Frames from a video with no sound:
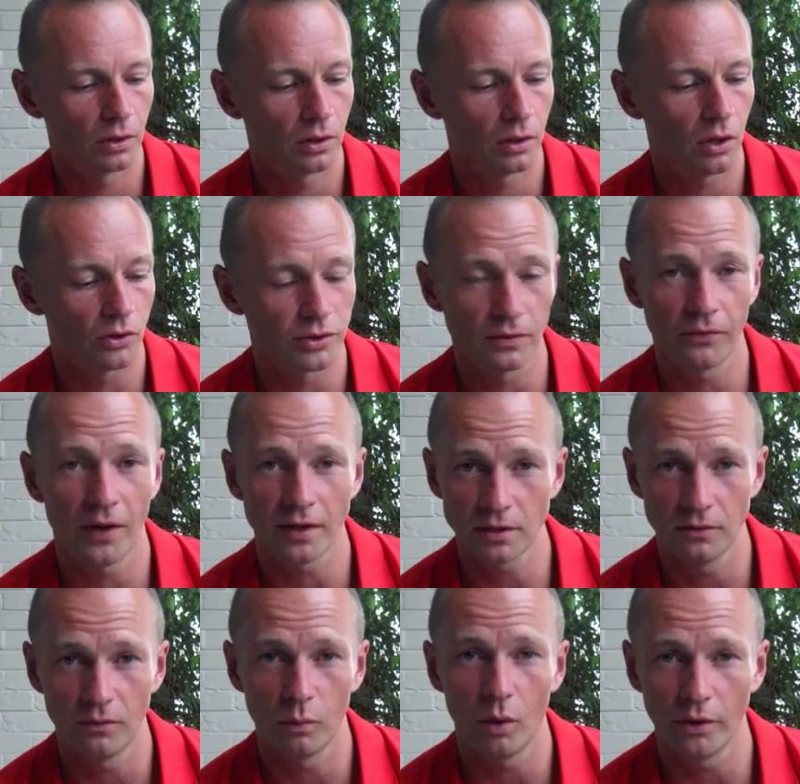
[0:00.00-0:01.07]
cost
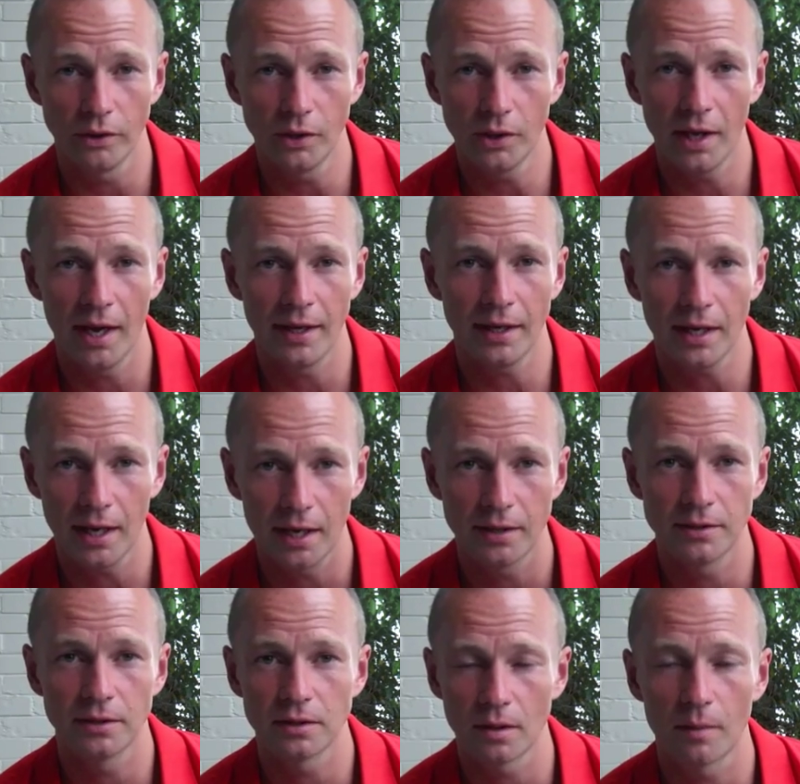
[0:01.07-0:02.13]
effective with what you get here,
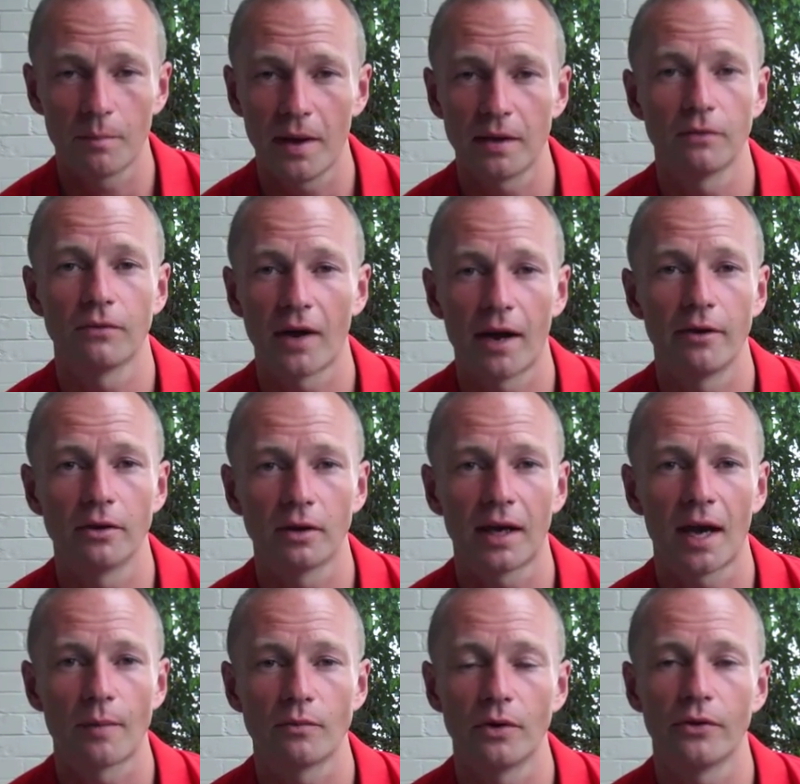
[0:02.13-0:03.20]
this is a better value
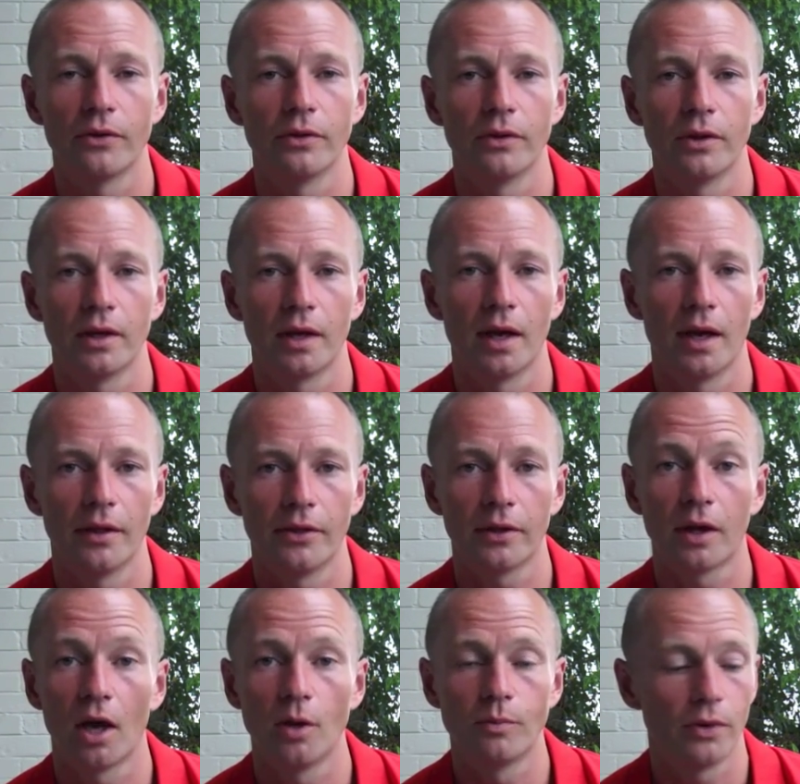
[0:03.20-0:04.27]
camera than the
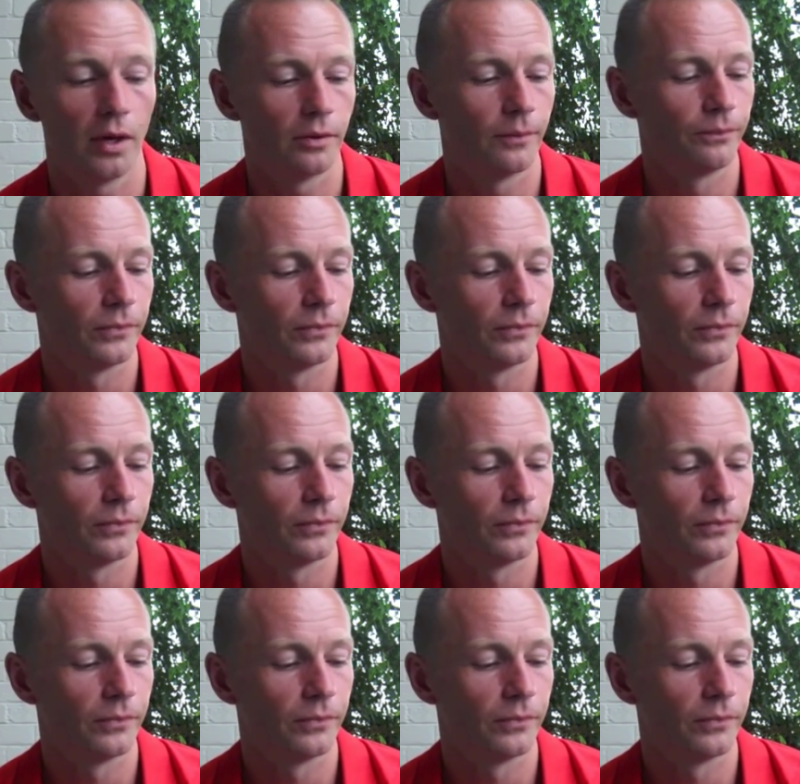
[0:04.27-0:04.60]
GoPro.